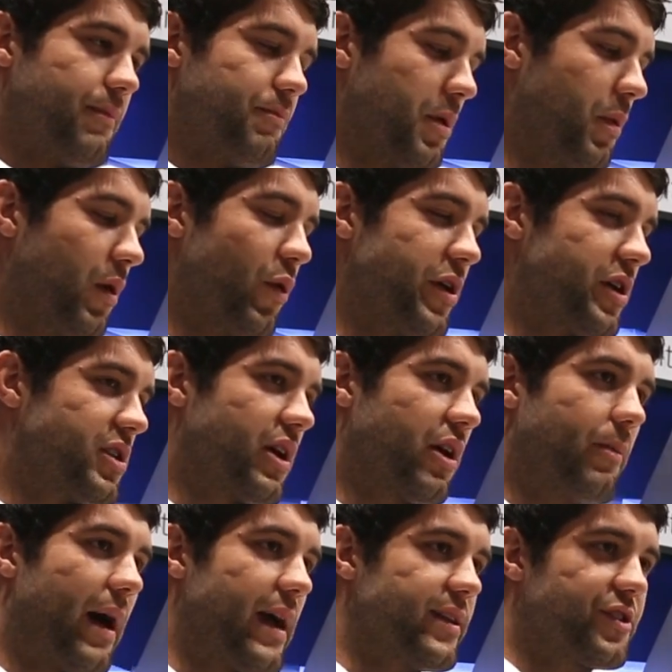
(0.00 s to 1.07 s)
People were using
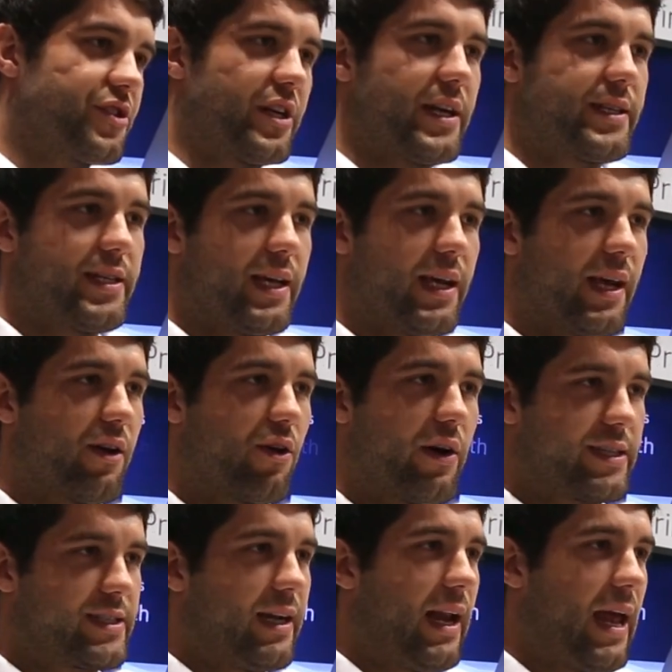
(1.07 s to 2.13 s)
binder jetting,
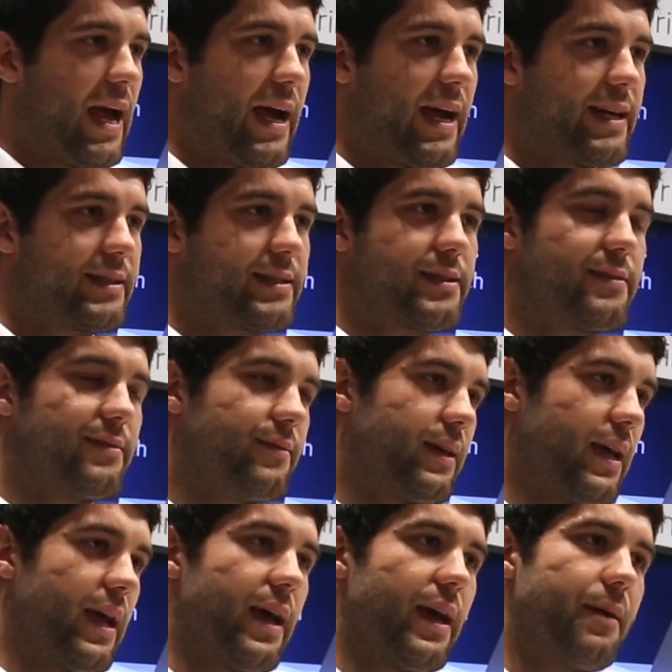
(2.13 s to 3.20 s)
or SLS,
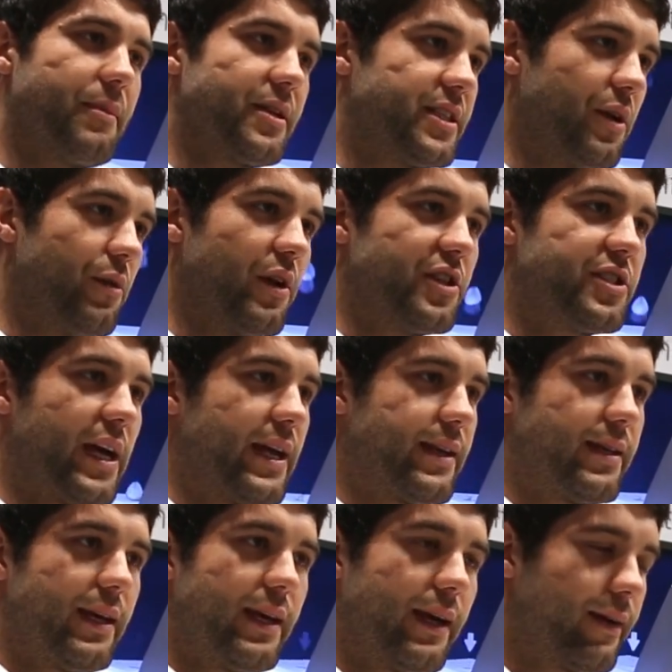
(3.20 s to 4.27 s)
material
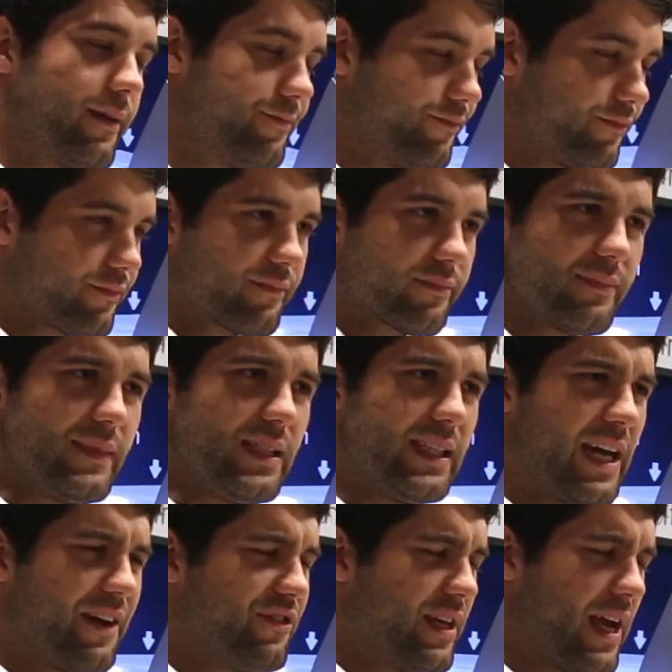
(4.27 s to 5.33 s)
jetting,
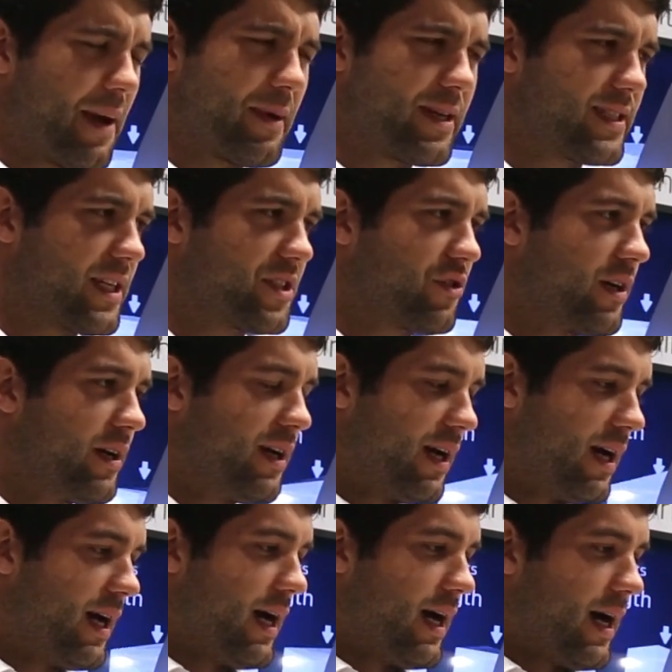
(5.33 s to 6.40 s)
FDM, etc.
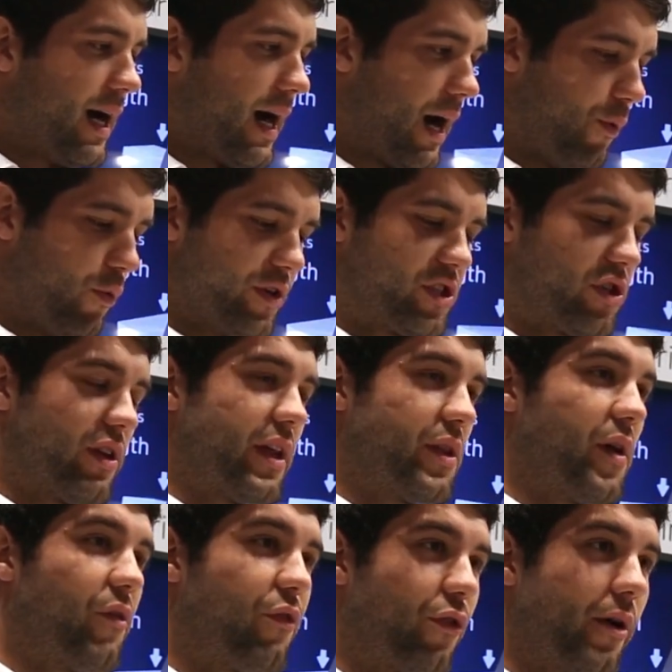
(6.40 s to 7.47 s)
And we saw that
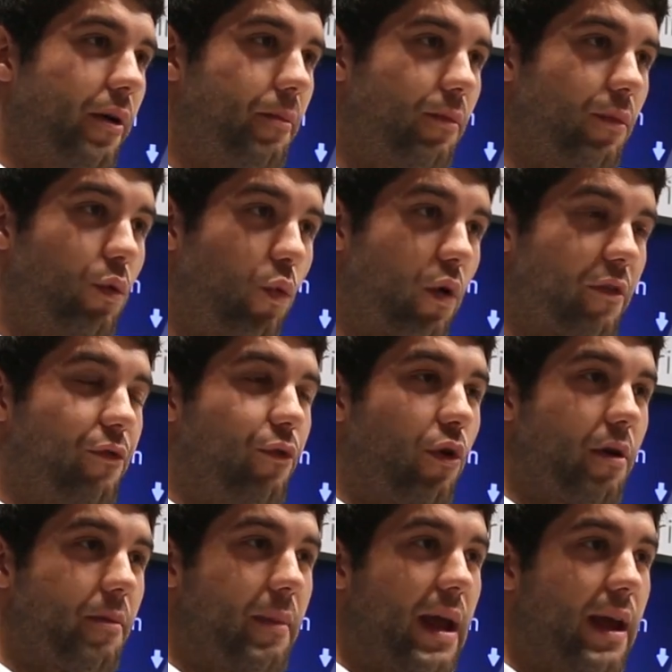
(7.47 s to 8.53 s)
there were
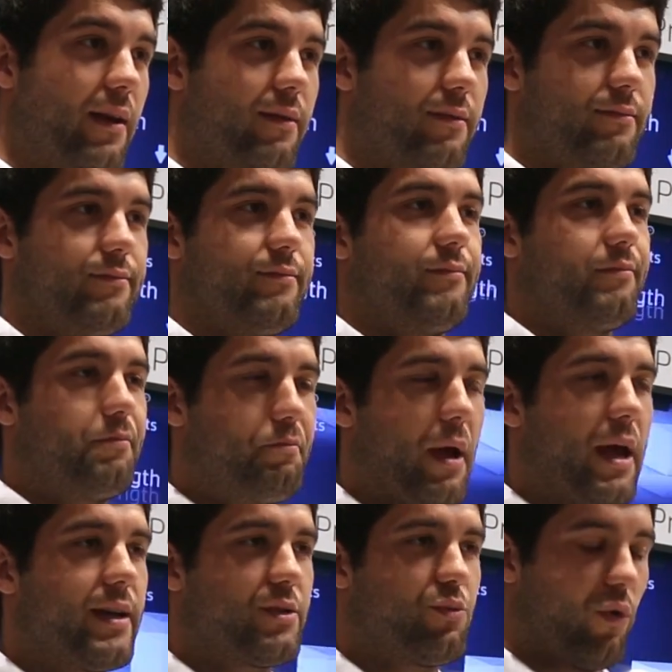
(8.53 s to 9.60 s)
four main
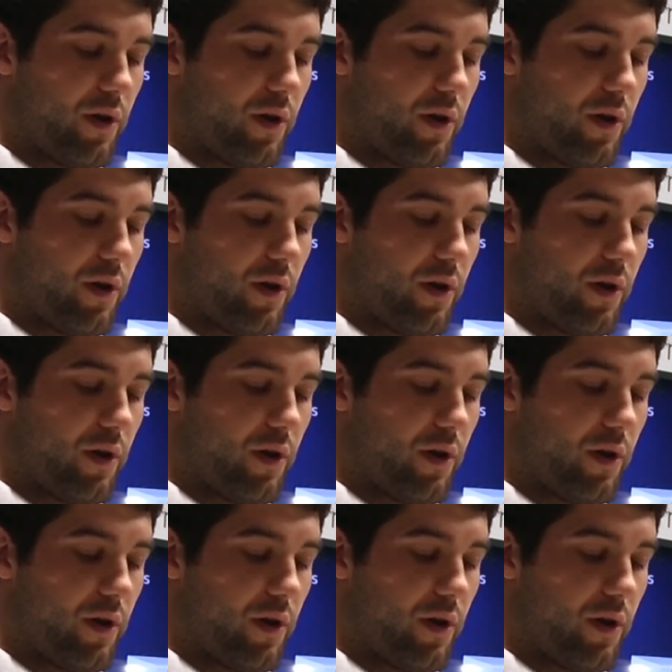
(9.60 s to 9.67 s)
pains.